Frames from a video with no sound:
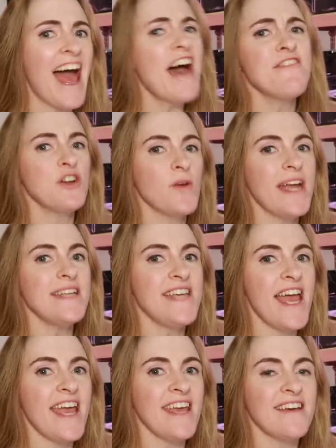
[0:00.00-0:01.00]
Have a great
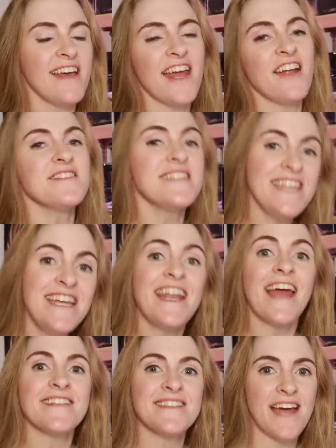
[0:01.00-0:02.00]
day, and I'll see you
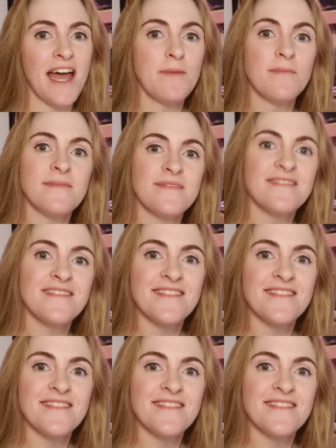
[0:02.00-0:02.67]
next time.